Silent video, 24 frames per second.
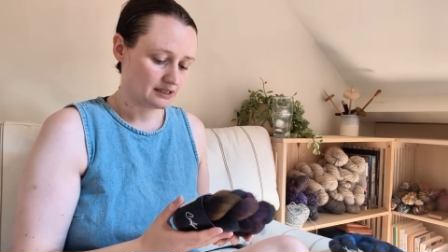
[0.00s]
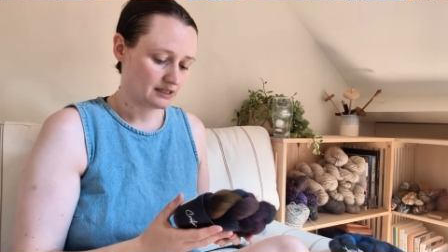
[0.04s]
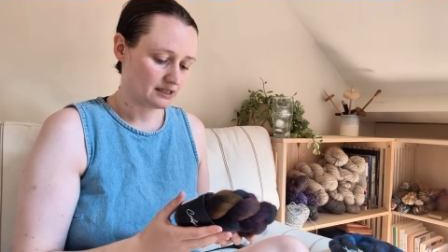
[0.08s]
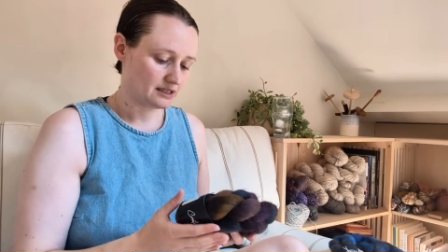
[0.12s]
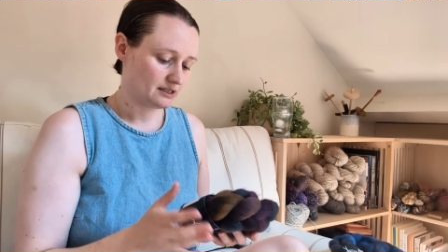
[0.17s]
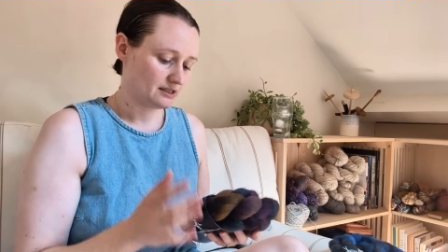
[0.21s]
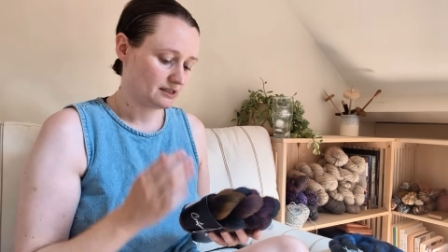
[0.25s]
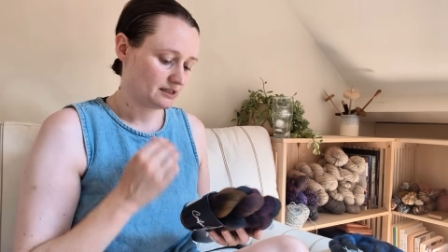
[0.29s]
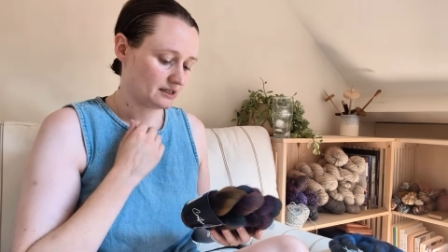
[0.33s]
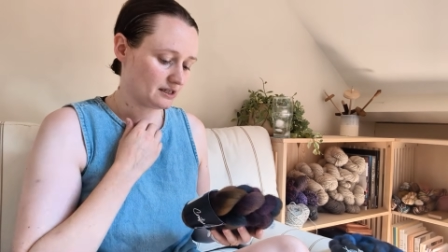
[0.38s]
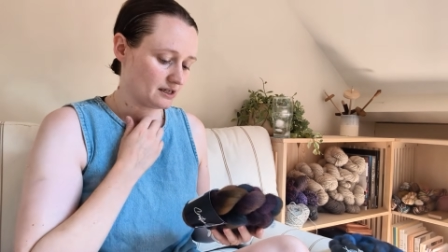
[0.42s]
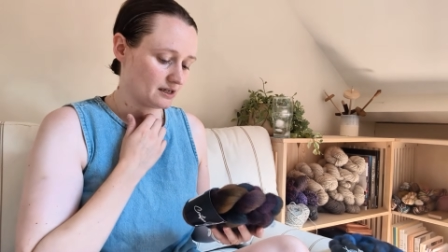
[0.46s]

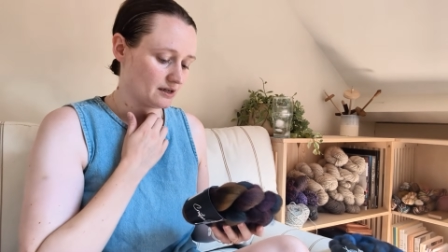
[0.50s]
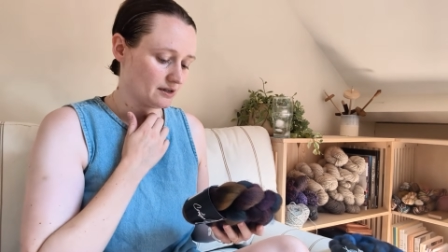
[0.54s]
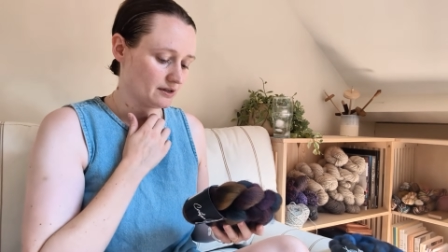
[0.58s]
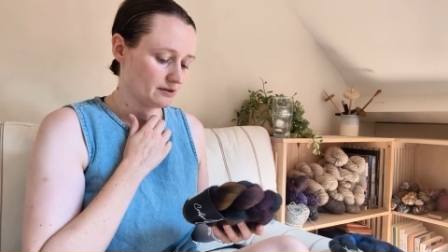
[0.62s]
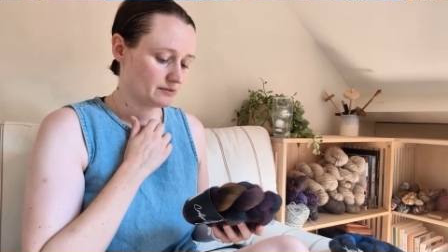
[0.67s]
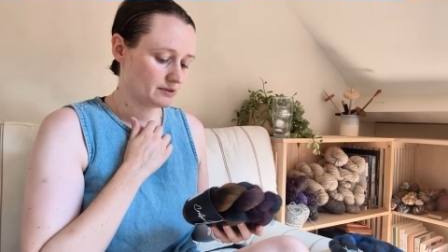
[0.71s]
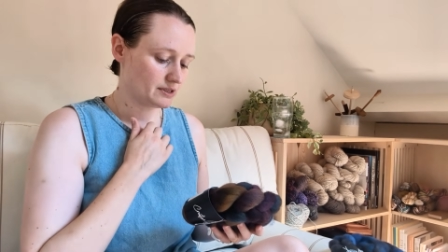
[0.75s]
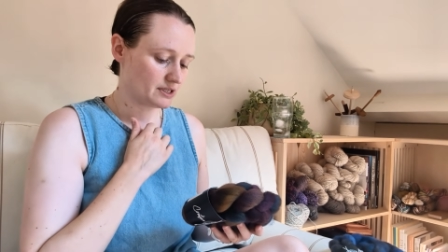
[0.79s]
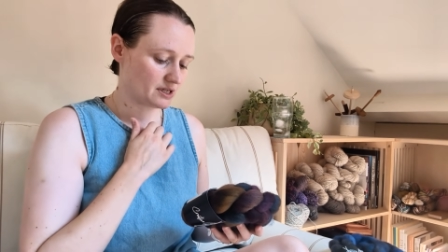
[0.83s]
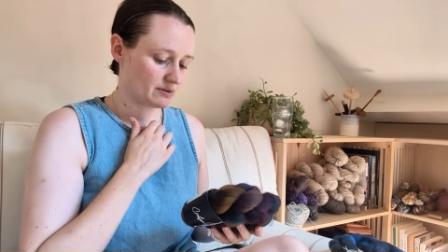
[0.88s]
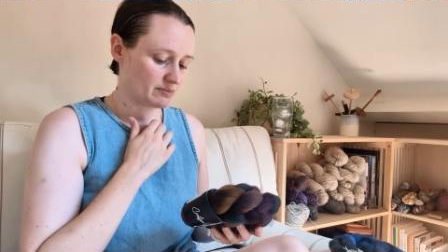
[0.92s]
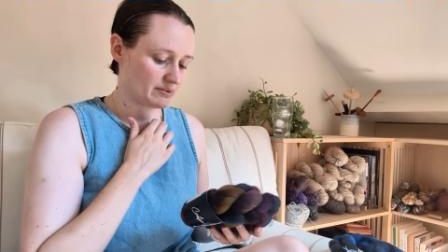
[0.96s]
And then the other
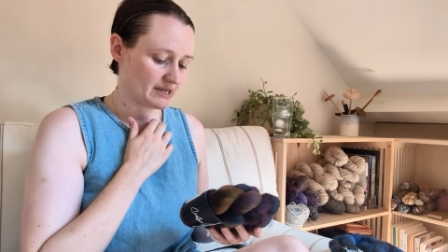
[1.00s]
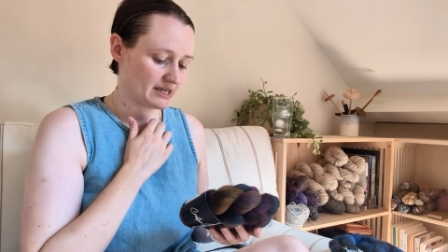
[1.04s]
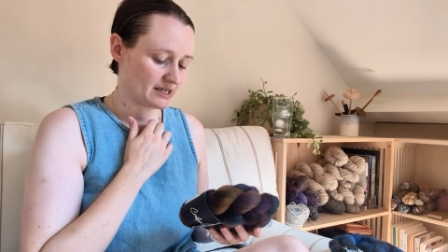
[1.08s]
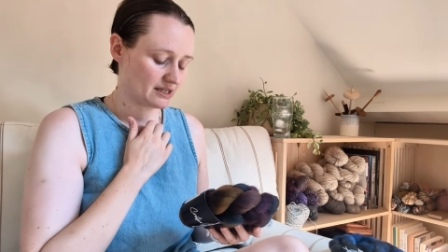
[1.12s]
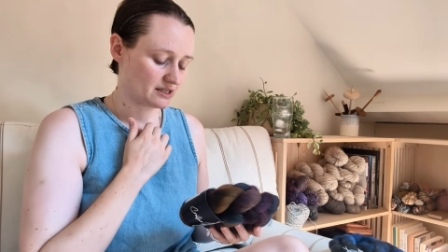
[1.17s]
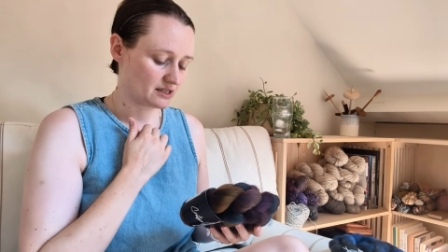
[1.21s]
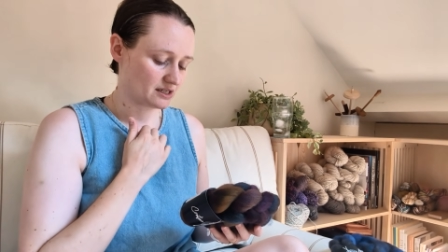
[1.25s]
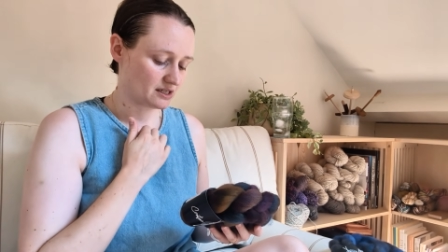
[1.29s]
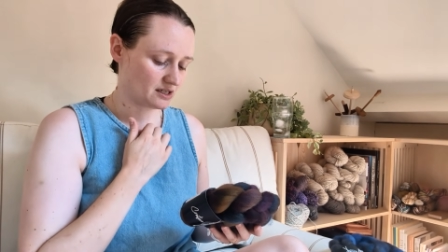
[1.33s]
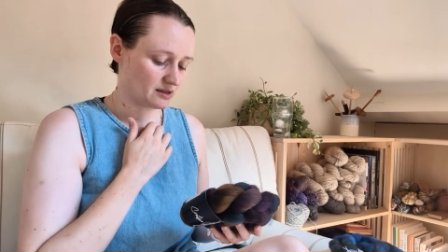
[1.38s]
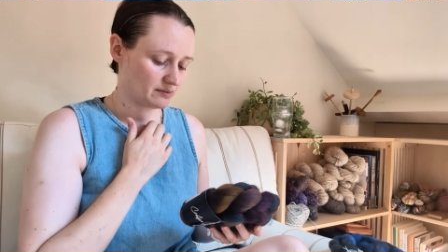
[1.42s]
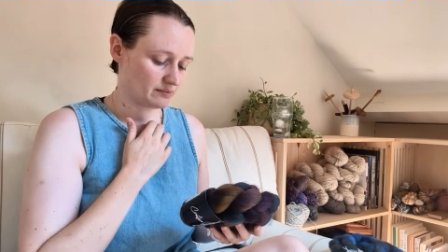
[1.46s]
one I
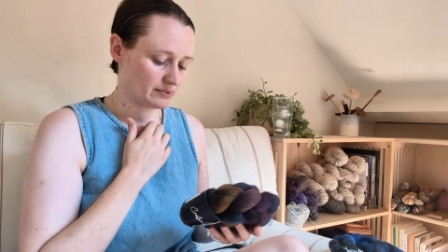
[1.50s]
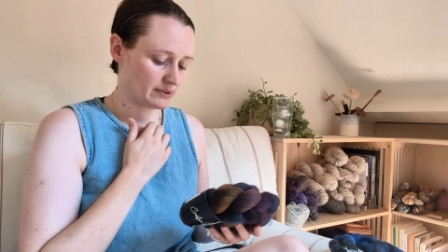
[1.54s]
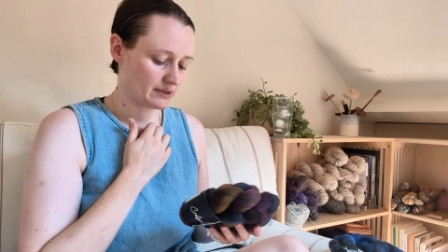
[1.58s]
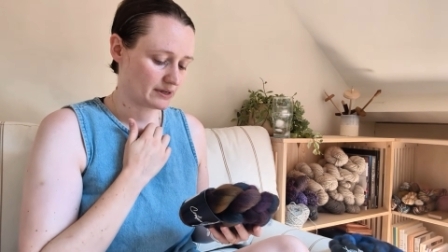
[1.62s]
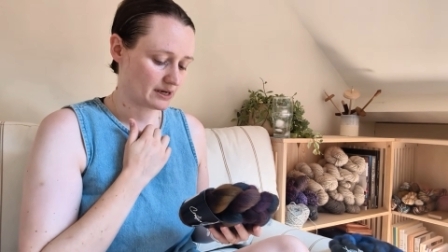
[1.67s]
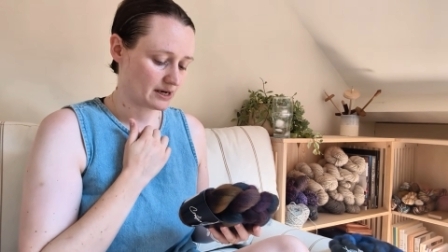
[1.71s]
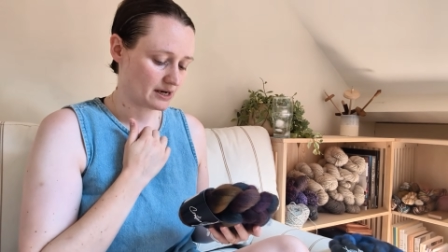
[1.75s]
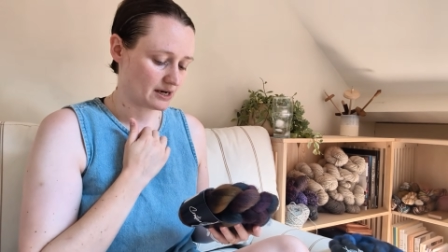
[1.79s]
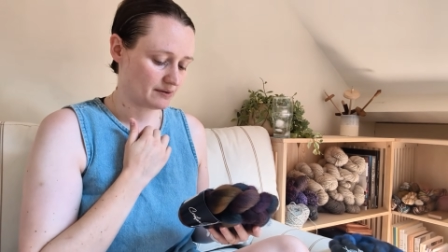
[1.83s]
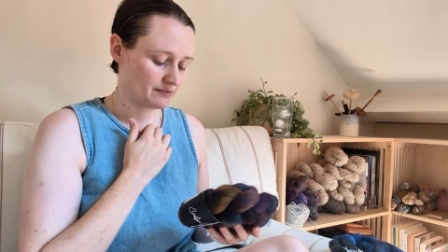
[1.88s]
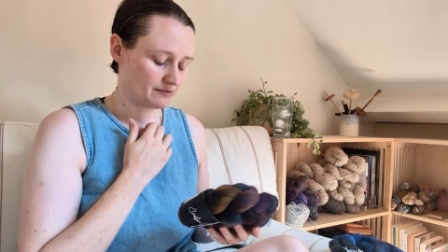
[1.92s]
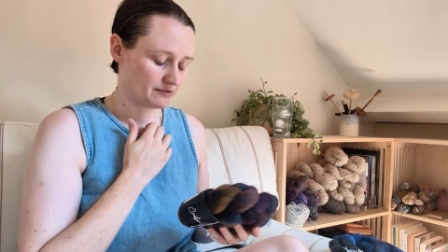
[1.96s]
picked up
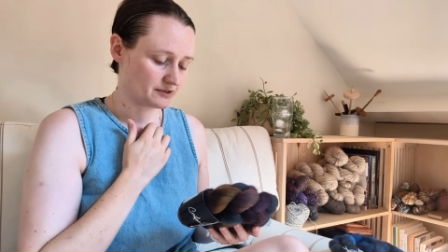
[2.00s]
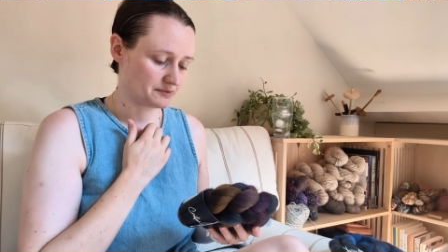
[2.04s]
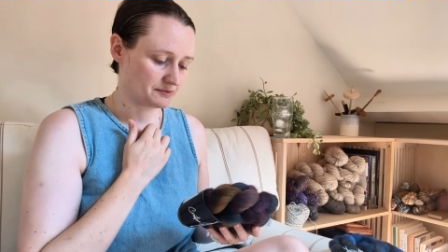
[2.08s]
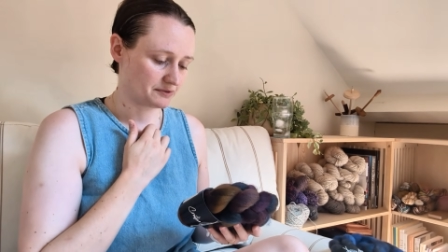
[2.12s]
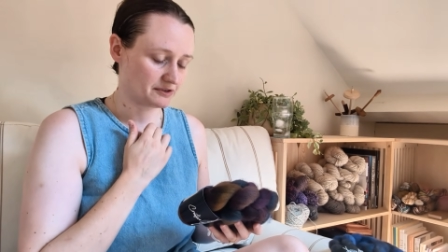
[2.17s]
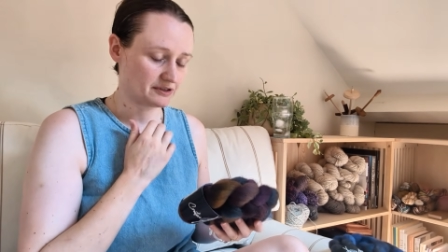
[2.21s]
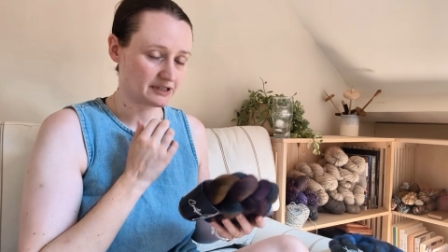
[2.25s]
from